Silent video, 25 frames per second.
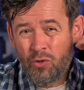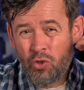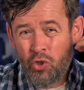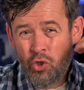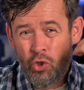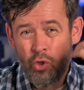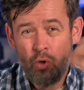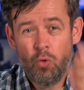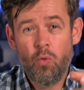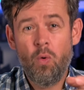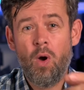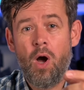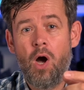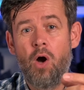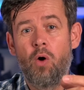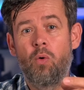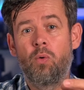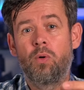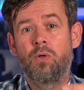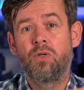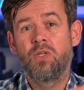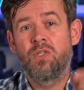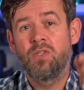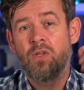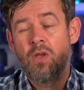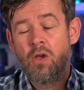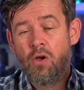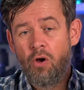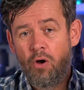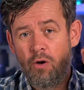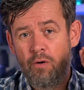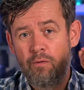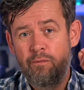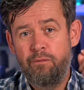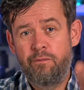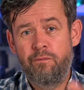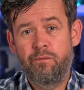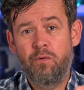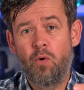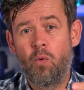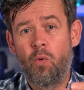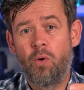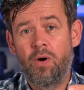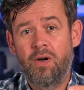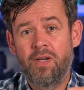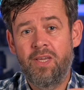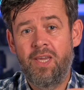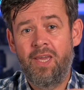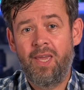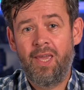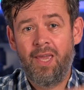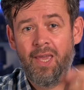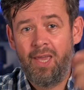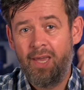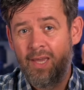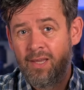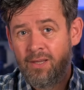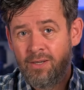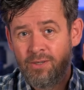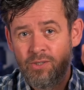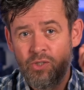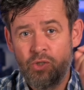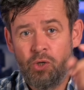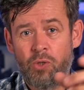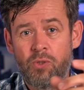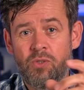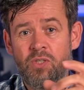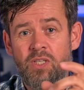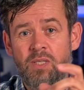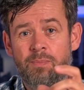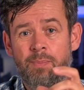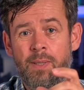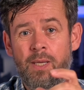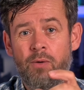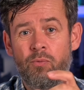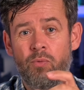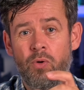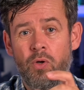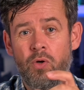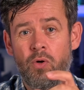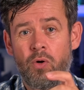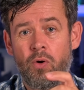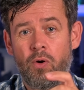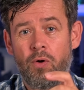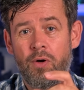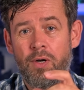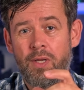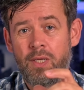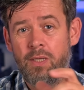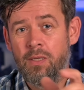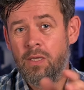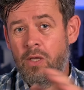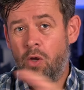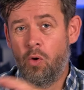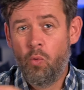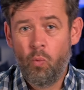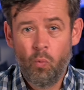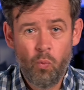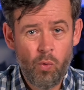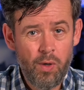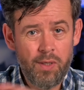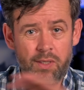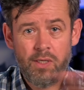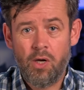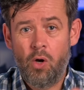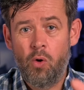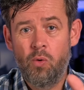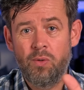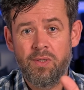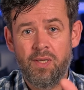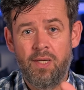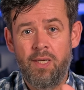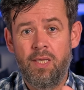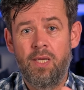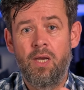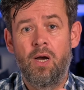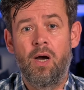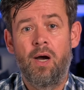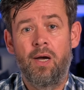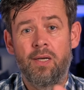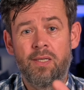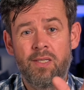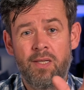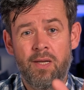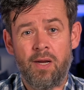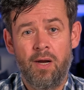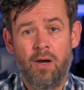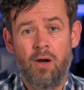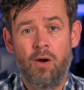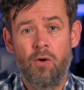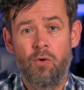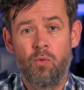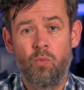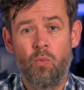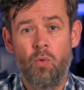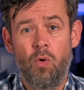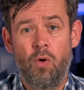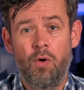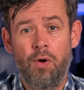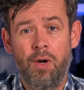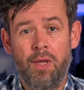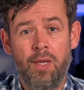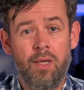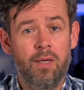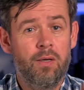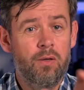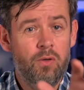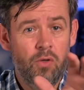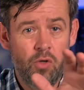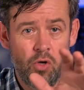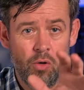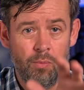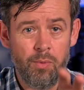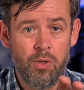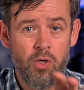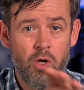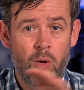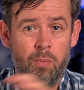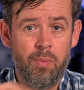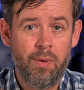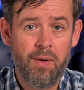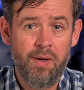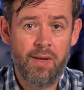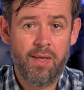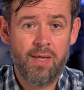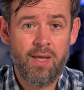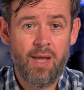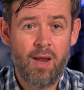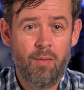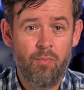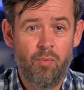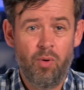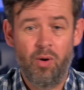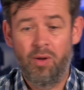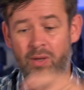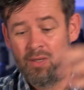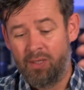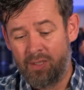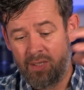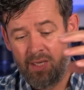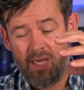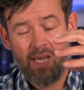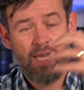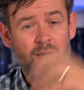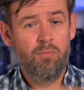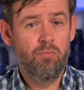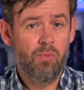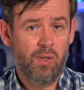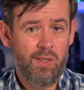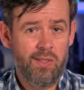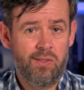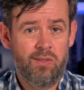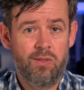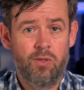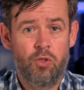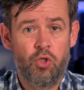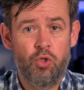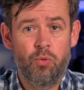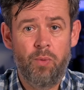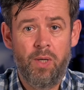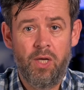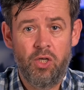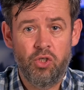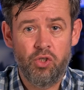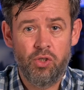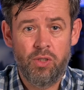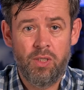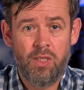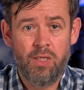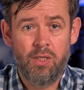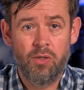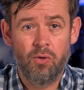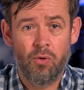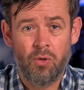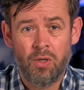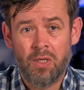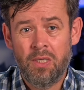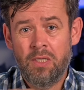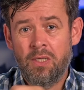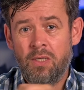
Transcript: two hours of 4K 30p recording without any hot card warning coming up on the camera in my situation here.